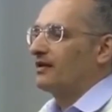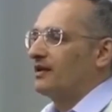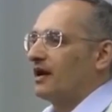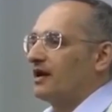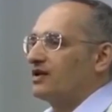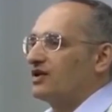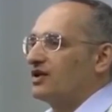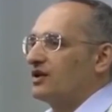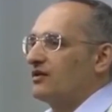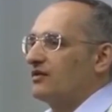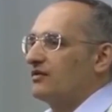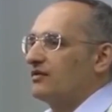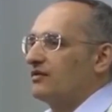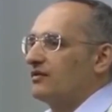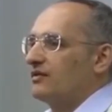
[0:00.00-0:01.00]
Next, the
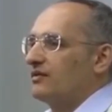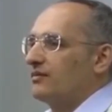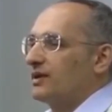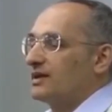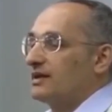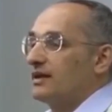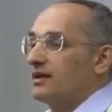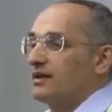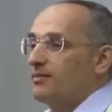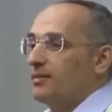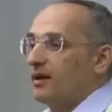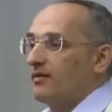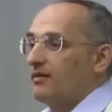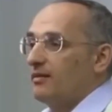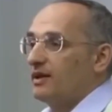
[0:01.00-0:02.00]
final primordial
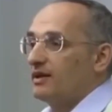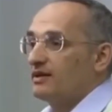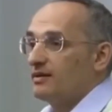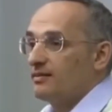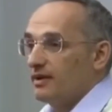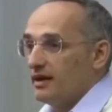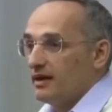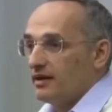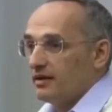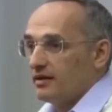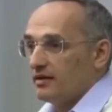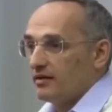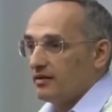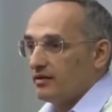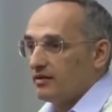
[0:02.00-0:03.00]
element of earth
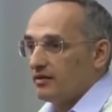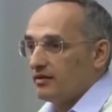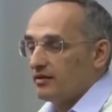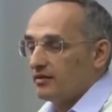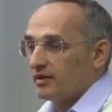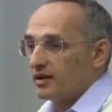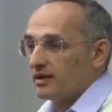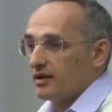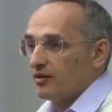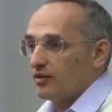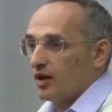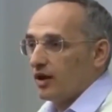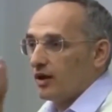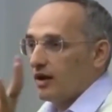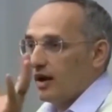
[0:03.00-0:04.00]
creates a framework for the
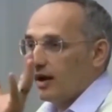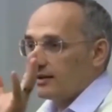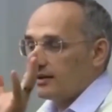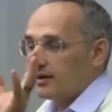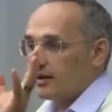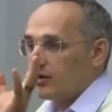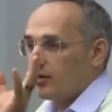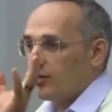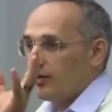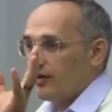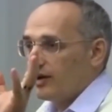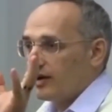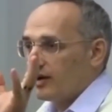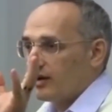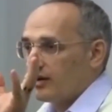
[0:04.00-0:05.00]
physical body.
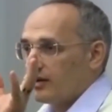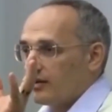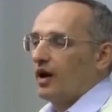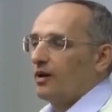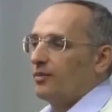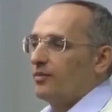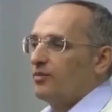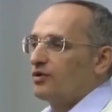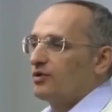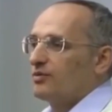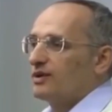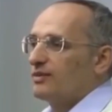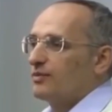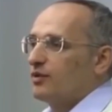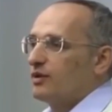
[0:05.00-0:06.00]
How can we
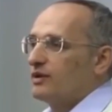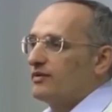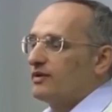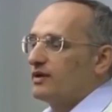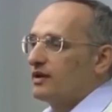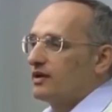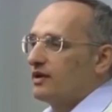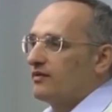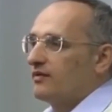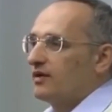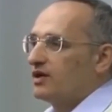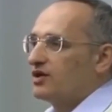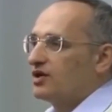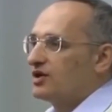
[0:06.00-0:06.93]
use this in our lives?